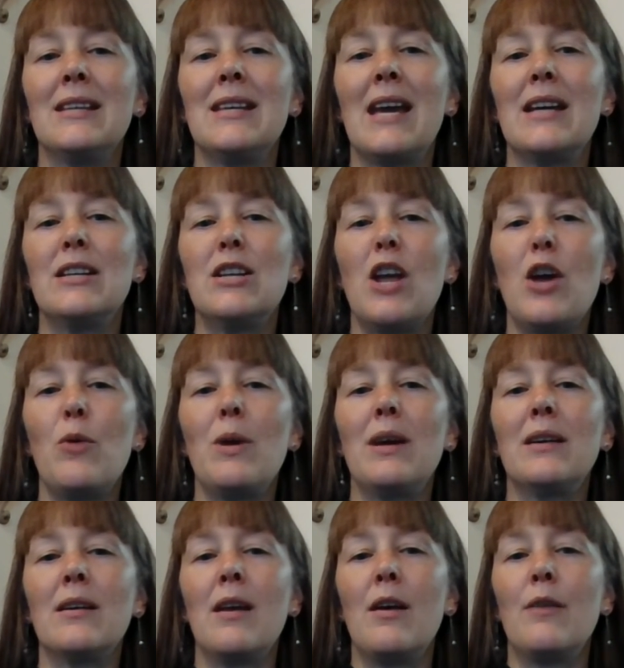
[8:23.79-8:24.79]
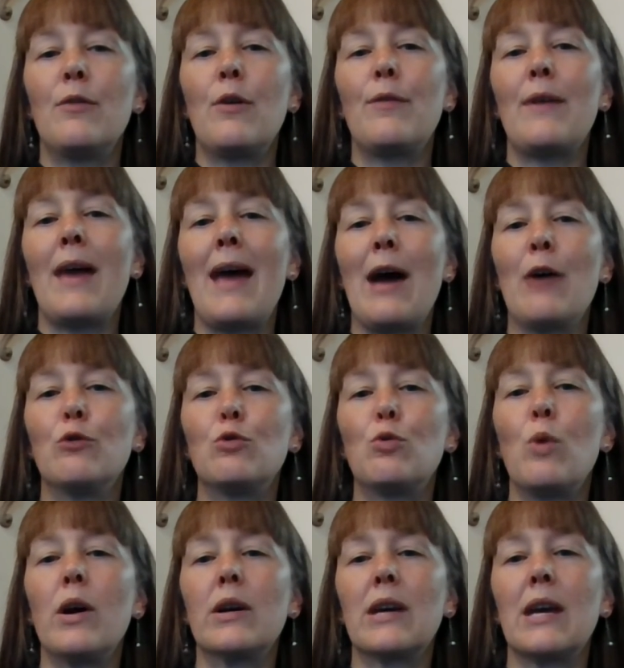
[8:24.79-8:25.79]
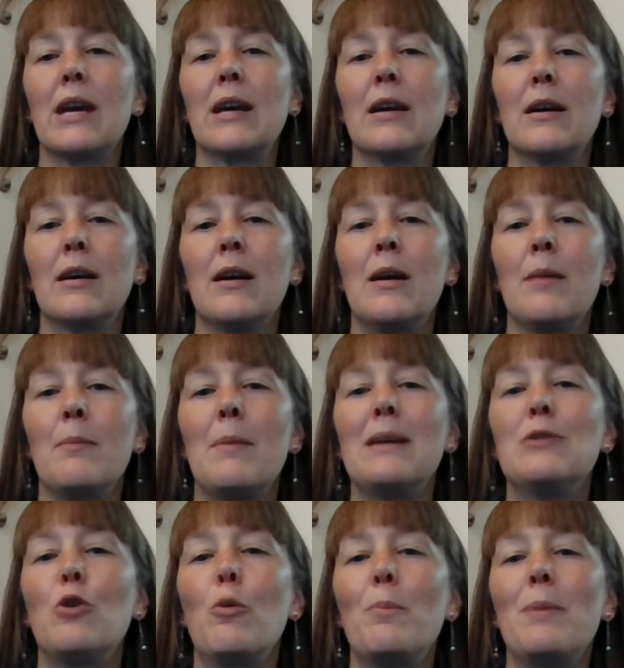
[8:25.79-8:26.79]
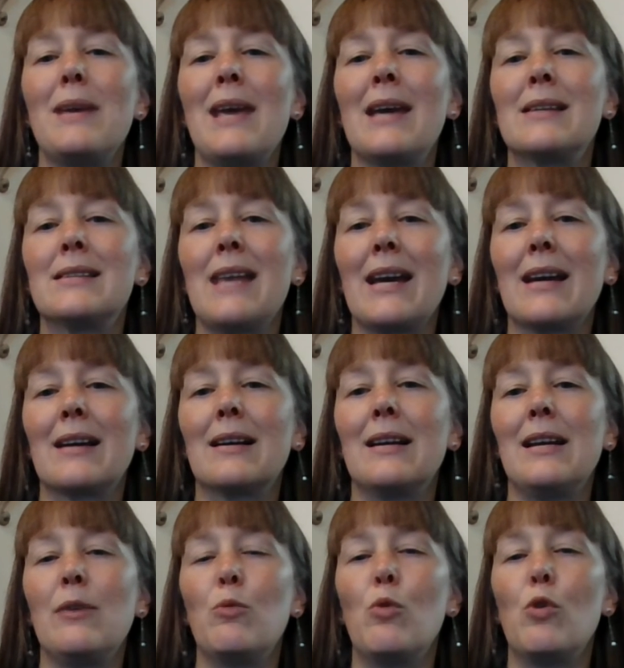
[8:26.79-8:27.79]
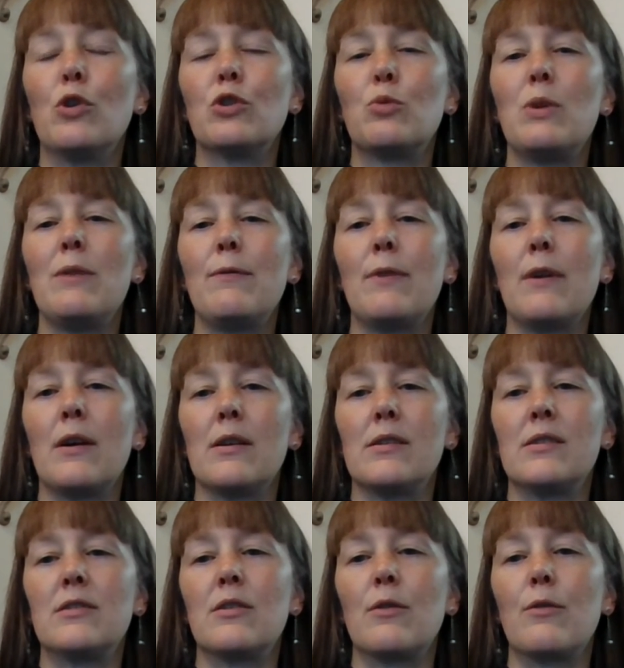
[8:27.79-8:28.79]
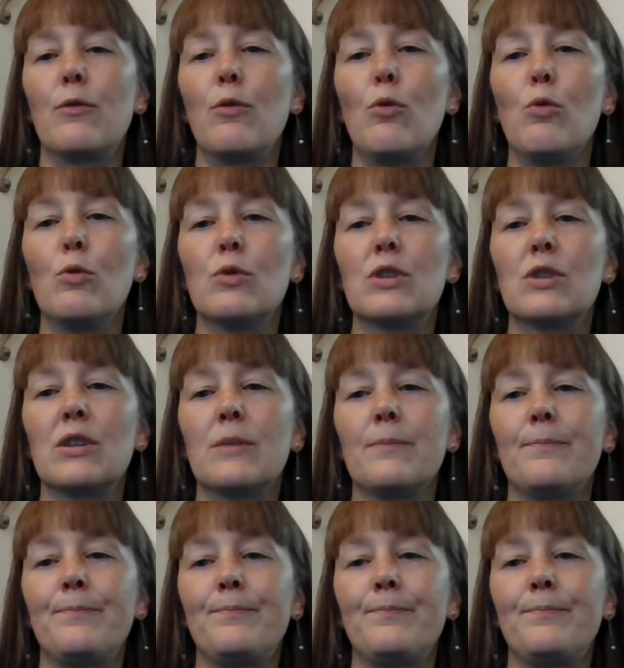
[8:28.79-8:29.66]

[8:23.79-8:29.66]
yet knowing that their outworking may not be exactly what we first thought.